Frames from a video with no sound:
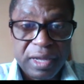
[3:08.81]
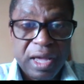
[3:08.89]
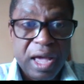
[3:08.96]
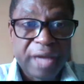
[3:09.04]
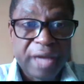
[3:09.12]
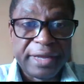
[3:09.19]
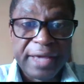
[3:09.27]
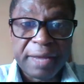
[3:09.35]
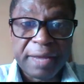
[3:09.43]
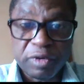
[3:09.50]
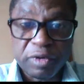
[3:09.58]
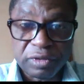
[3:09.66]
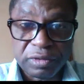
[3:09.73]
at the
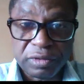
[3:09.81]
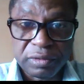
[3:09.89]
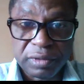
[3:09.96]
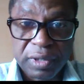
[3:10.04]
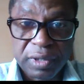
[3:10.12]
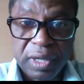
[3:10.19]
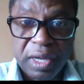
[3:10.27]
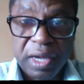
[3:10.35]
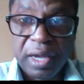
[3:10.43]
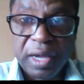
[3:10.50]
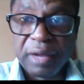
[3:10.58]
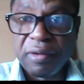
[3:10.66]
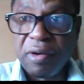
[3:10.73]
airports
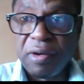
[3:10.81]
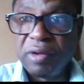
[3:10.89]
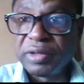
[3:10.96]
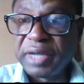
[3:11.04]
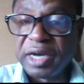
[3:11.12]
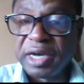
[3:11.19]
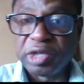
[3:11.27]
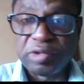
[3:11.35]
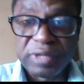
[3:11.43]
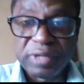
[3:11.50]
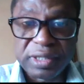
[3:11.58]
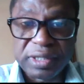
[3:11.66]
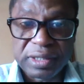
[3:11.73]
and all the
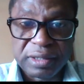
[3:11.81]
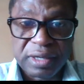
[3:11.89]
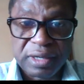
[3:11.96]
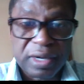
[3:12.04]
entries